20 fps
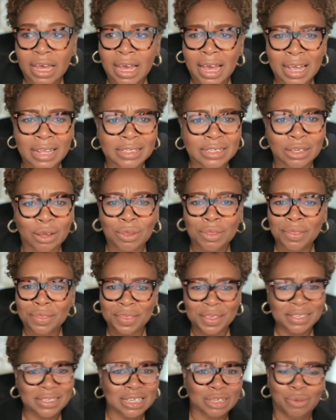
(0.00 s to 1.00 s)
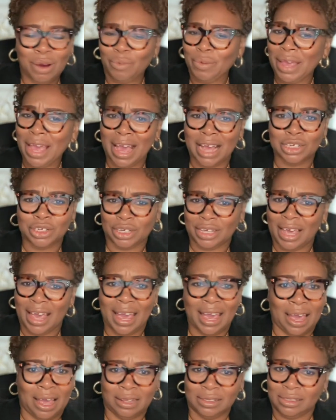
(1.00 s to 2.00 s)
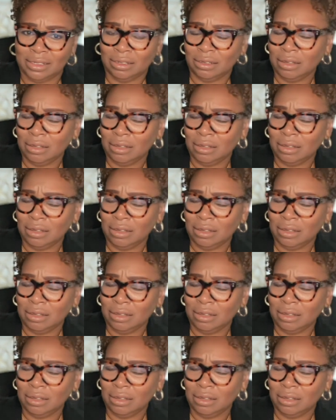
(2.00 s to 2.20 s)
And so this is where we educate